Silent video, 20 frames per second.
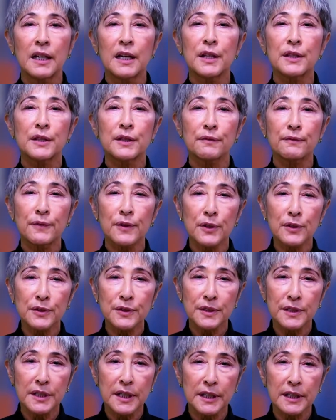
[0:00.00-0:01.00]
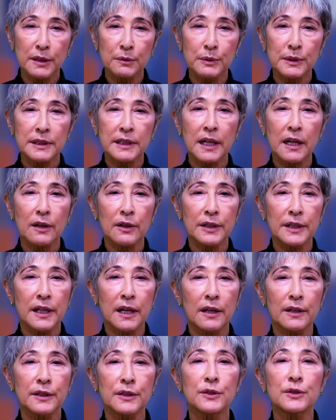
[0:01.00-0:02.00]
The first study was carried
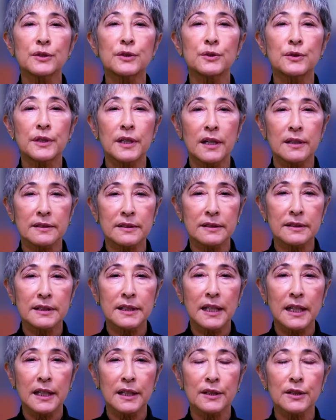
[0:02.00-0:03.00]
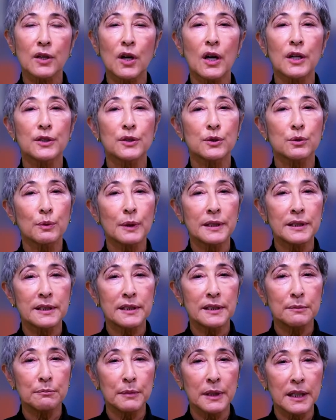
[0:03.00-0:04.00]
out in 2010 on 20
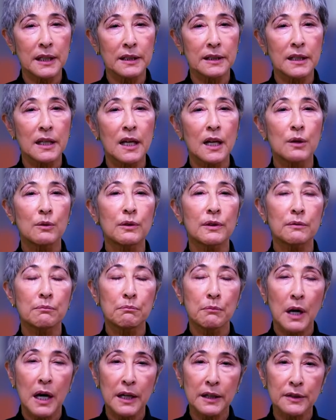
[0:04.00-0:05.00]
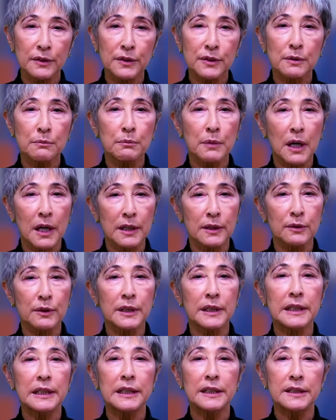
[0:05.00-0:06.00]
men with mild to moderate
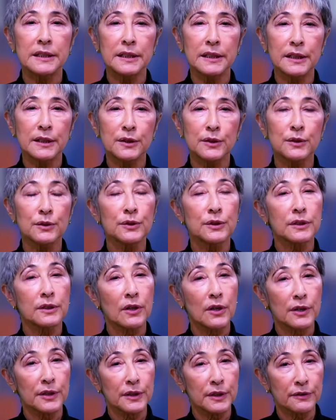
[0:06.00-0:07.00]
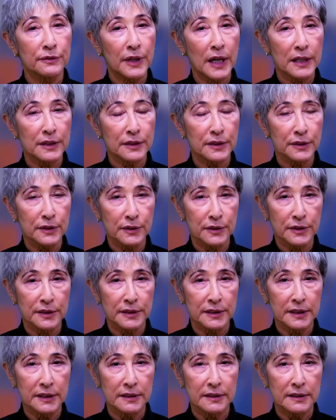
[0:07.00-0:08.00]
ED due to cardiovascular
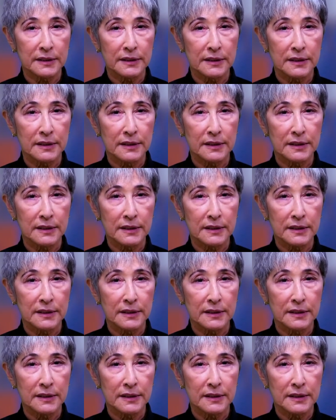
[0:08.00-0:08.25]
disease.